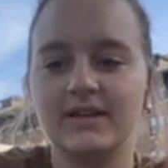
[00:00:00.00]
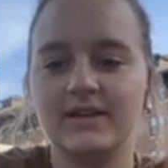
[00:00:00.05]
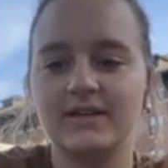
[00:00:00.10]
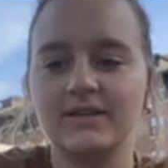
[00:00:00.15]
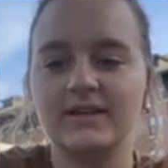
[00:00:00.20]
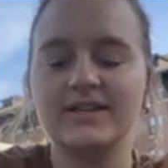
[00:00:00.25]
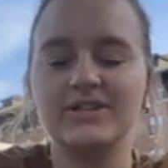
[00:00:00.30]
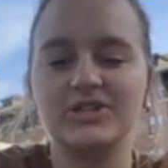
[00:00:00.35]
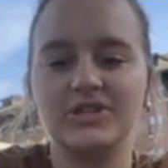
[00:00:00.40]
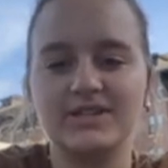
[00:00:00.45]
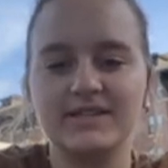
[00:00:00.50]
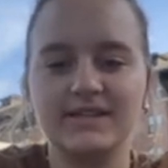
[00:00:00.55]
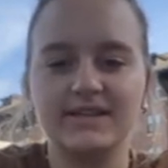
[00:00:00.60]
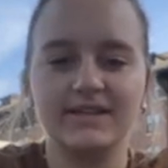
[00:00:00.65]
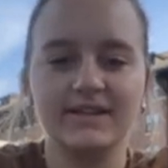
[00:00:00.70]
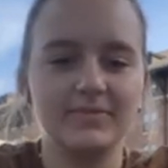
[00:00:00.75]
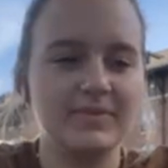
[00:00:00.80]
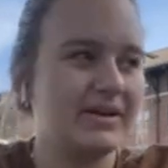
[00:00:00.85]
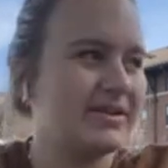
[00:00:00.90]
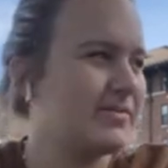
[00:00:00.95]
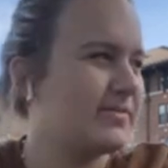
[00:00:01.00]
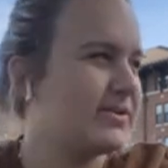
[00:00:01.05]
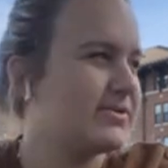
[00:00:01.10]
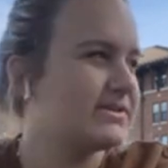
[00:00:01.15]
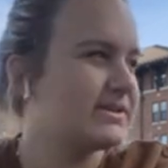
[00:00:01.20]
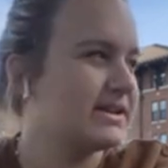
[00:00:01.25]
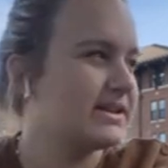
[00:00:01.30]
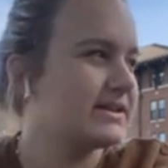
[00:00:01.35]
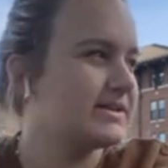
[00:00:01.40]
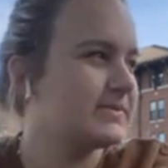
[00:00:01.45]
logistically made the most
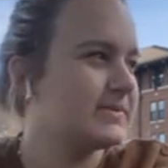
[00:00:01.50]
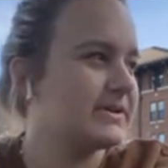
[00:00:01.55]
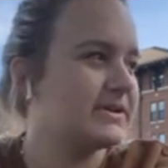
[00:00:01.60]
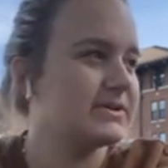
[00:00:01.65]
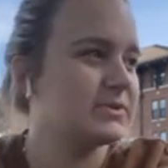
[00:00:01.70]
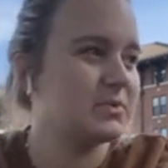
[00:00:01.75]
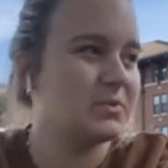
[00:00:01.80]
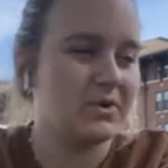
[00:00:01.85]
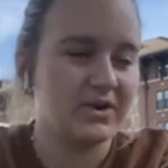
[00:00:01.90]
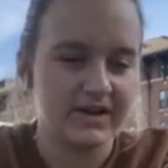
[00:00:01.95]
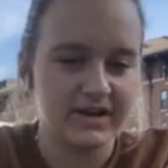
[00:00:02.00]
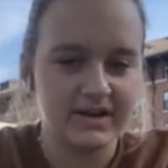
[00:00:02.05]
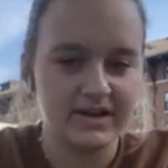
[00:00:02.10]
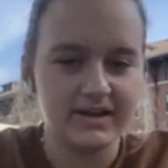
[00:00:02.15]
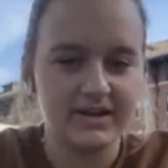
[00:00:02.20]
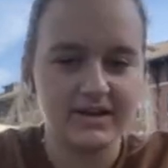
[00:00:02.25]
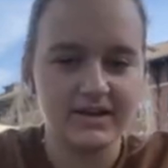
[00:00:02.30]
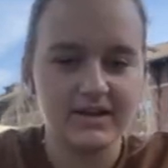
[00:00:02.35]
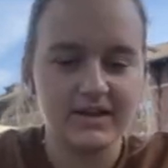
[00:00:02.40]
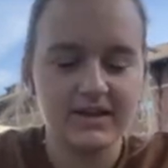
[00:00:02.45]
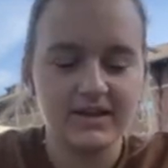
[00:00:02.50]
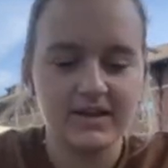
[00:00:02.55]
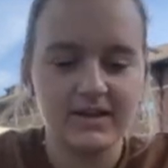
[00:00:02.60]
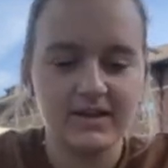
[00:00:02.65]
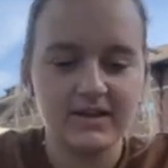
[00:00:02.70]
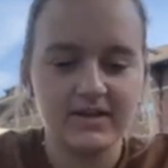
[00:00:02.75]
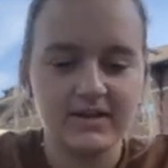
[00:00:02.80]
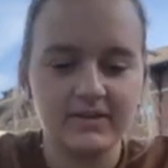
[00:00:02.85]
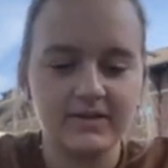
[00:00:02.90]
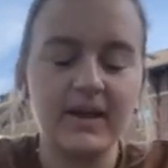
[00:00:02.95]
sense because, one,
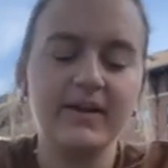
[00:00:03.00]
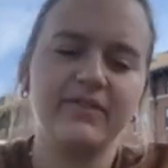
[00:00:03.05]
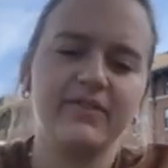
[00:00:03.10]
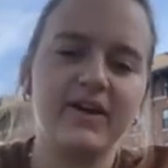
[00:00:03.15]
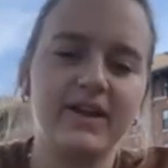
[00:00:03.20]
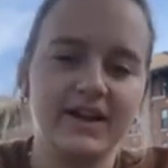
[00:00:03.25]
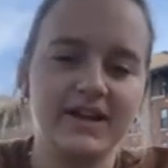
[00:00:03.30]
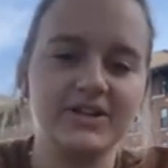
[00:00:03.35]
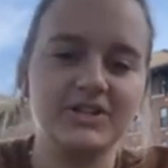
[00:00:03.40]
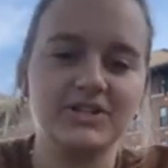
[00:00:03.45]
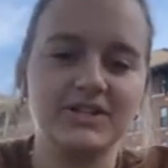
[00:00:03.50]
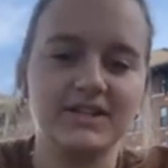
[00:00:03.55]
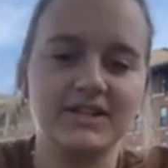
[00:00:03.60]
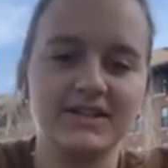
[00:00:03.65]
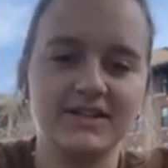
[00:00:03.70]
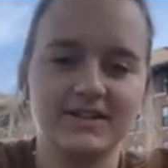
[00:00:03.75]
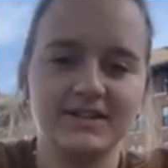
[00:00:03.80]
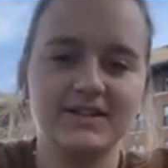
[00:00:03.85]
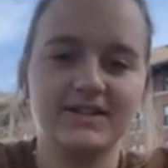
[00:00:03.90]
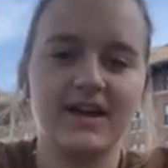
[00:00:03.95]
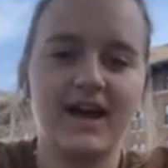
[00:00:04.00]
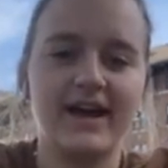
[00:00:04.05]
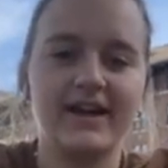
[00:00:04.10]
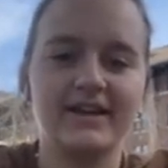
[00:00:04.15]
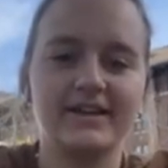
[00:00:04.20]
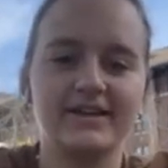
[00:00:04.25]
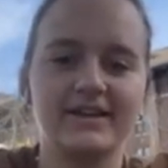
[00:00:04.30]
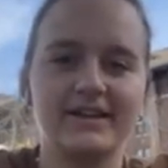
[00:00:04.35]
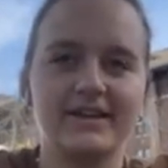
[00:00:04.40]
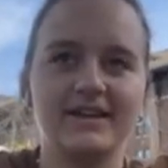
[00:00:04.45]
like financially, I
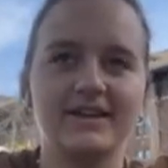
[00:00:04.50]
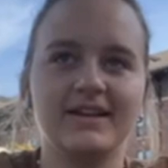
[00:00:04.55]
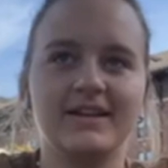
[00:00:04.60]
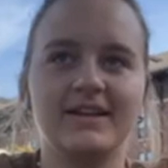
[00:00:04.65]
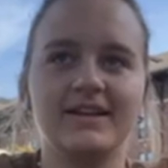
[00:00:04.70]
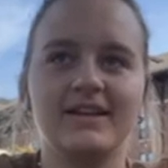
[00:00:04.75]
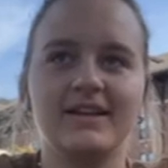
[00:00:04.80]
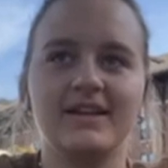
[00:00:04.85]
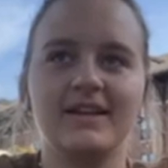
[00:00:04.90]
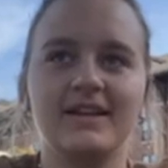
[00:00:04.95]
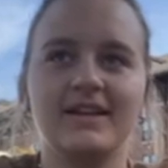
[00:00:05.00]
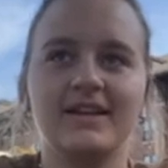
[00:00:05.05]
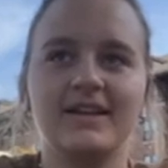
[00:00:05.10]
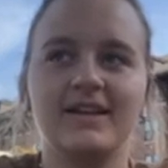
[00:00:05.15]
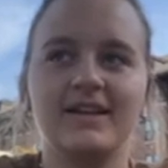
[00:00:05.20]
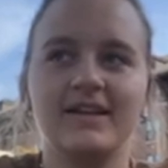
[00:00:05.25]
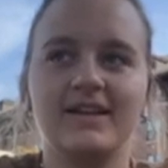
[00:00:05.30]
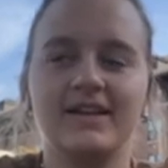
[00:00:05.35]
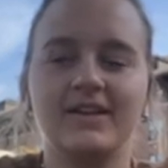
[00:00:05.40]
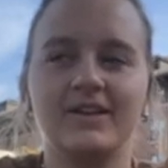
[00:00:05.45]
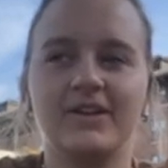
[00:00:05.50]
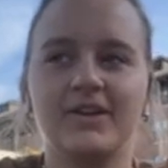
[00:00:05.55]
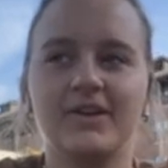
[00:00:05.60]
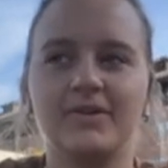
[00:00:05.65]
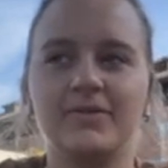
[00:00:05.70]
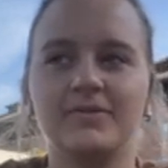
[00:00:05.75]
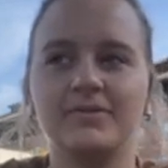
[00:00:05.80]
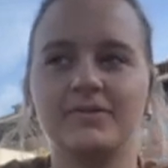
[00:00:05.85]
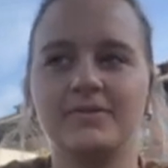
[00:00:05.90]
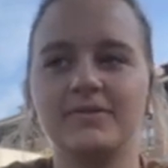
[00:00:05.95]
could, you know,
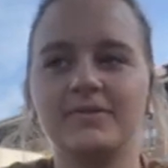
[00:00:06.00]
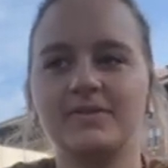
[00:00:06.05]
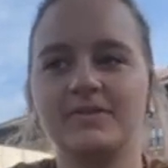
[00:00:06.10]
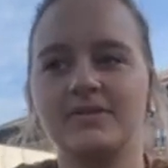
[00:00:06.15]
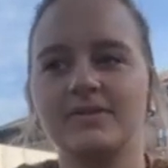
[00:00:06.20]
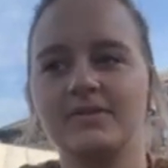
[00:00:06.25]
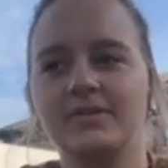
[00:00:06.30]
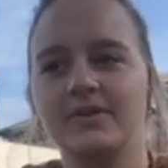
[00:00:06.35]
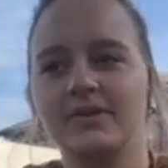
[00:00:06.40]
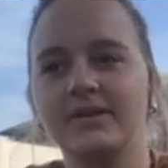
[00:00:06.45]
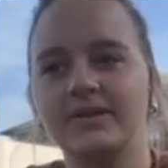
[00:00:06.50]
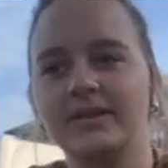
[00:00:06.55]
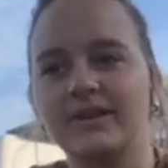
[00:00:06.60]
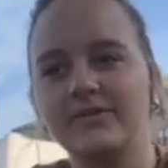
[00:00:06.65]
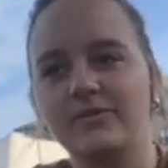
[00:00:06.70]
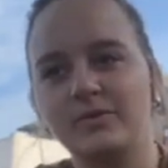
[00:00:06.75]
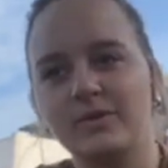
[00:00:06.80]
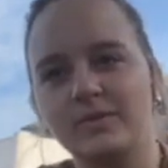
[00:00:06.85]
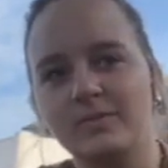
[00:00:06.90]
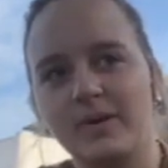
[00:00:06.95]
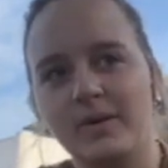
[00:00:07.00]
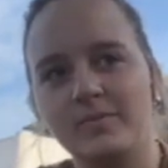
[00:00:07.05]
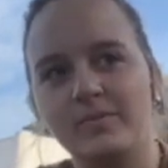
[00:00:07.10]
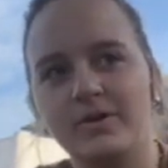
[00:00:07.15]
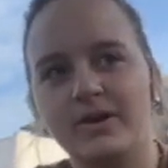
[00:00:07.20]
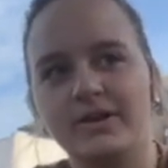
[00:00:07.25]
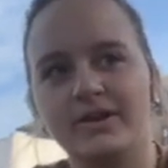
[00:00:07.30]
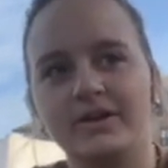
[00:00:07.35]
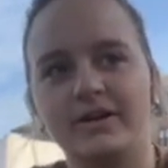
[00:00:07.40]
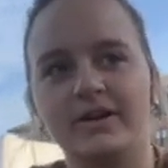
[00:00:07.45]
live with my
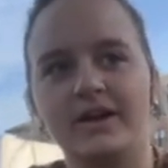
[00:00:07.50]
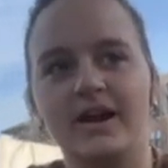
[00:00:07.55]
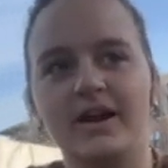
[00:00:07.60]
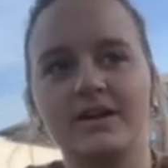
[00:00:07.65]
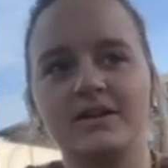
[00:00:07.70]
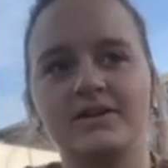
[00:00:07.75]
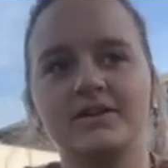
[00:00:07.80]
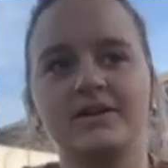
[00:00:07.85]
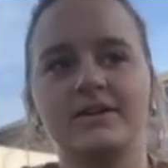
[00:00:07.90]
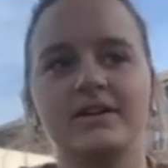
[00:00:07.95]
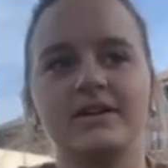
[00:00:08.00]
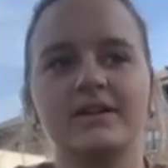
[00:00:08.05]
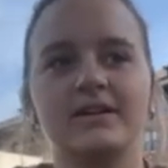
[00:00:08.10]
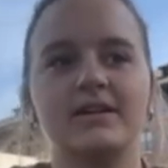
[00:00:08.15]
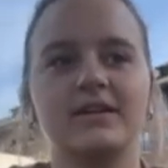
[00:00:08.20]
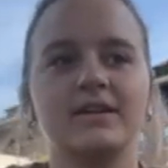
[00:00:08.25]
brother. I could